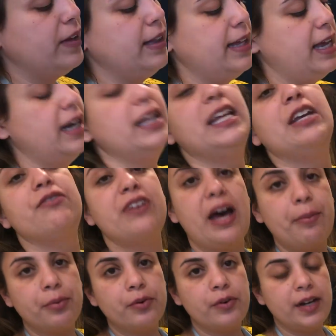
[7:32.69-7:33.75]
and let it
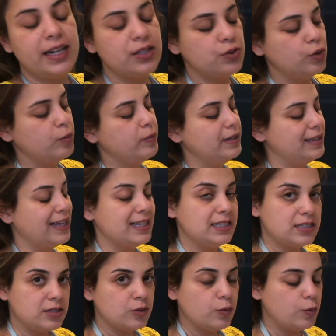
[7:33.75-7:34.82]
evaporate so it'll be
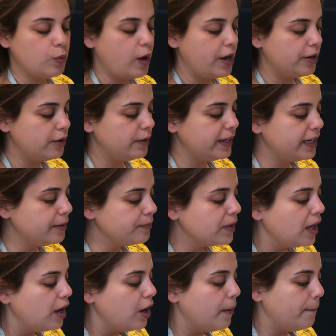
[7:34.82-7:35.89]
less watery.
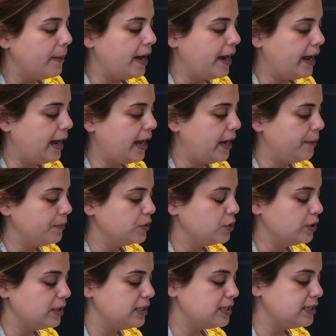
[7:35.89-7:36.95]
But
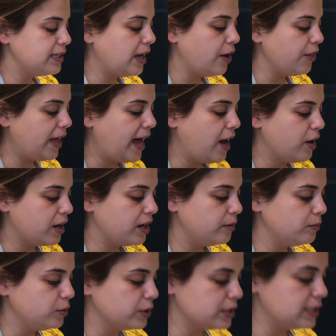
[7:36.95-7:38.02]
so this is how the
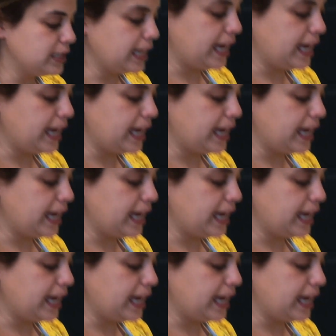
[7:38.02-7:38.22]
outcome looks